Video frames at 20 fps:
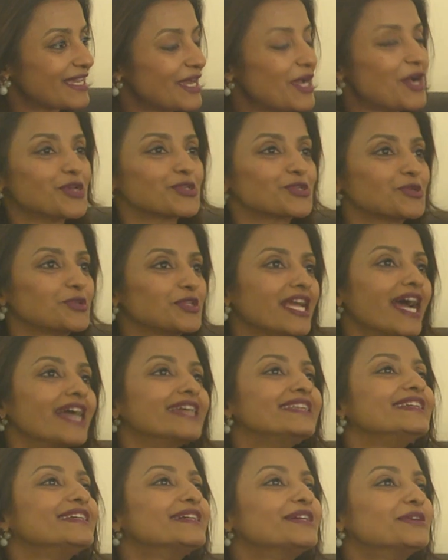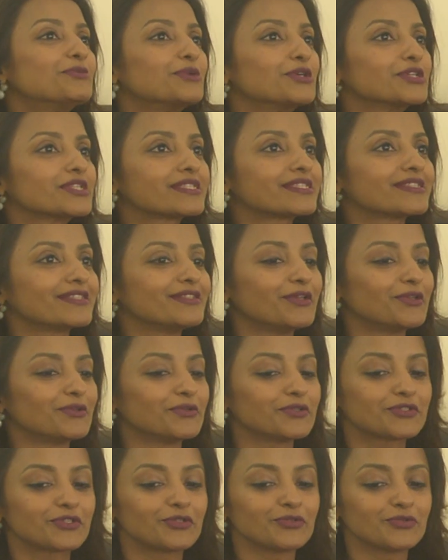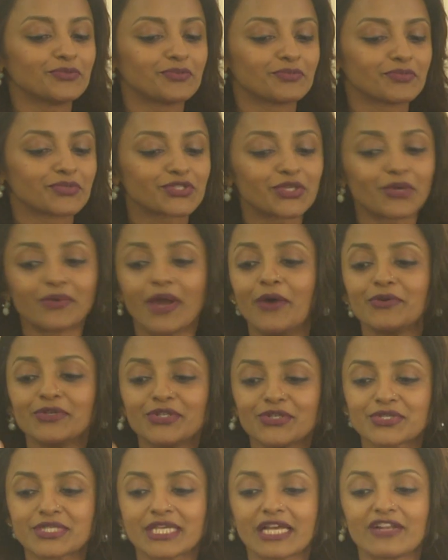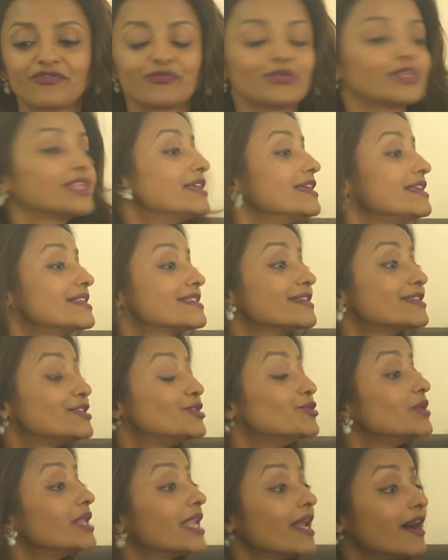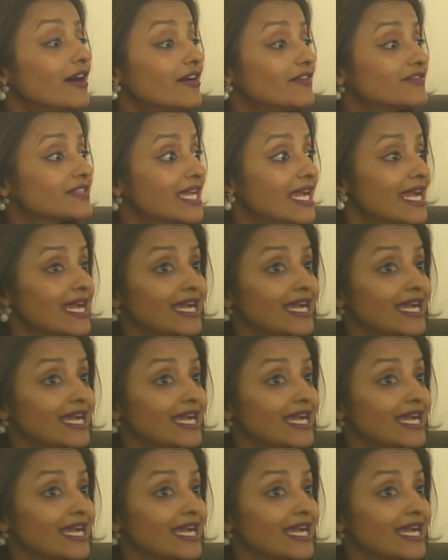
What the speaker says: Mm. So the idea was, you know, to surround yourself with things that you loved.